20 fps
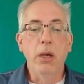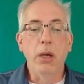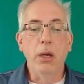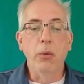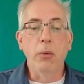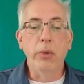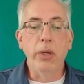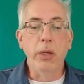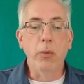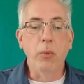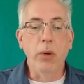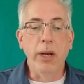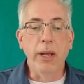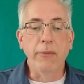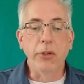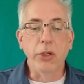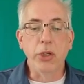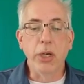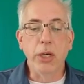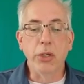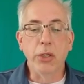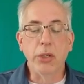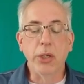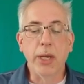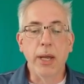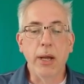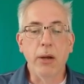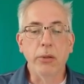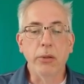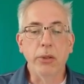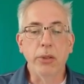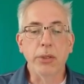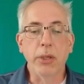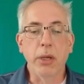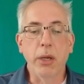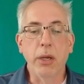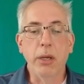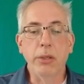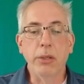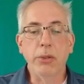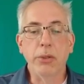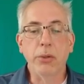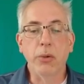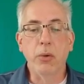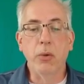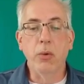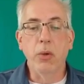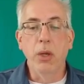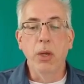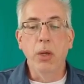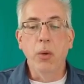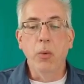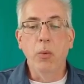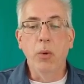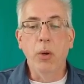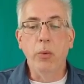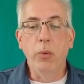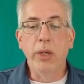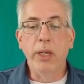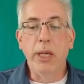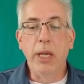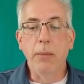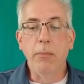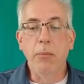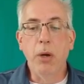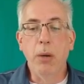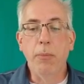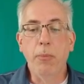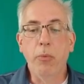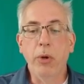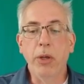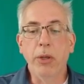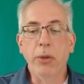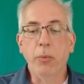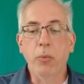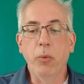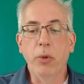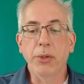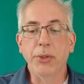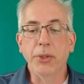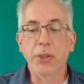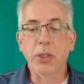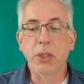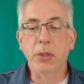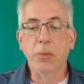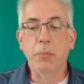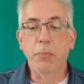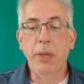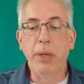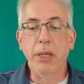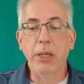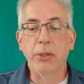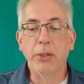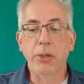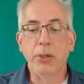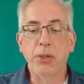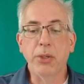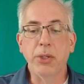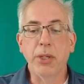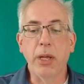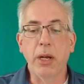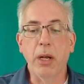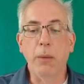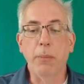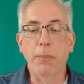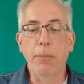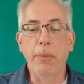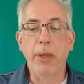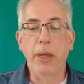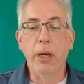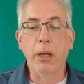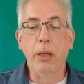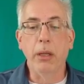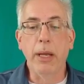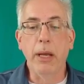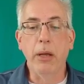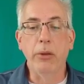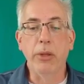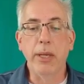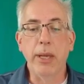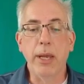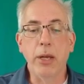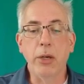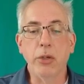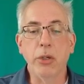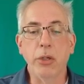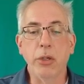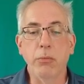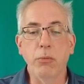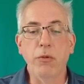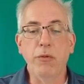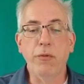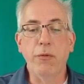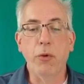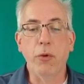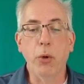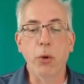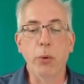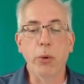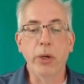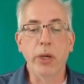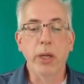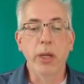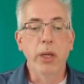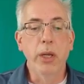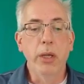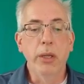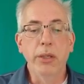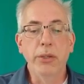we didn't want to have to change the cowl design. So what we came up with was a spacer setup that allowed the engine to move forward.